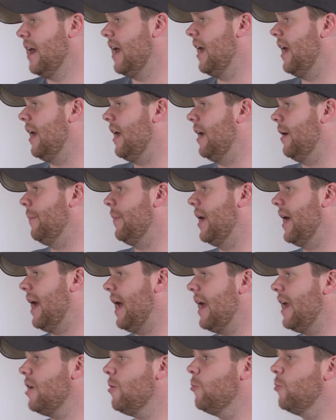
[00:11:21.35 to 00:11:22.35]

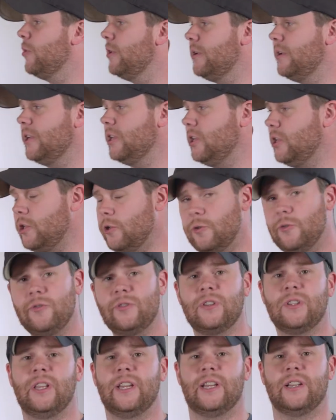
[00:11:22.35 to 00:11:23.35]
I would
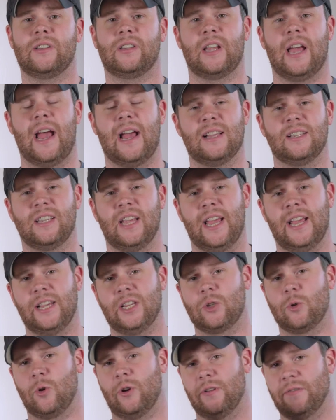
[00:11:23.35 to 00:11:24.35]
use this as a
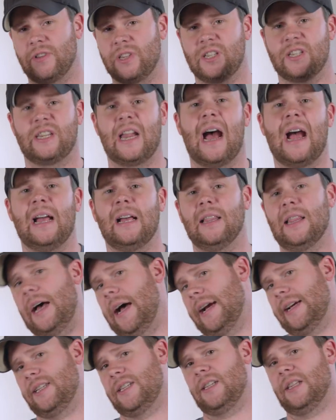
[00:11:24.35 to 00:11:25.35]
sort of
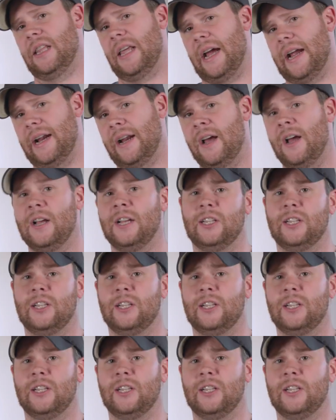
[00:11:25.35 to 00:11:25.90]
stylized light.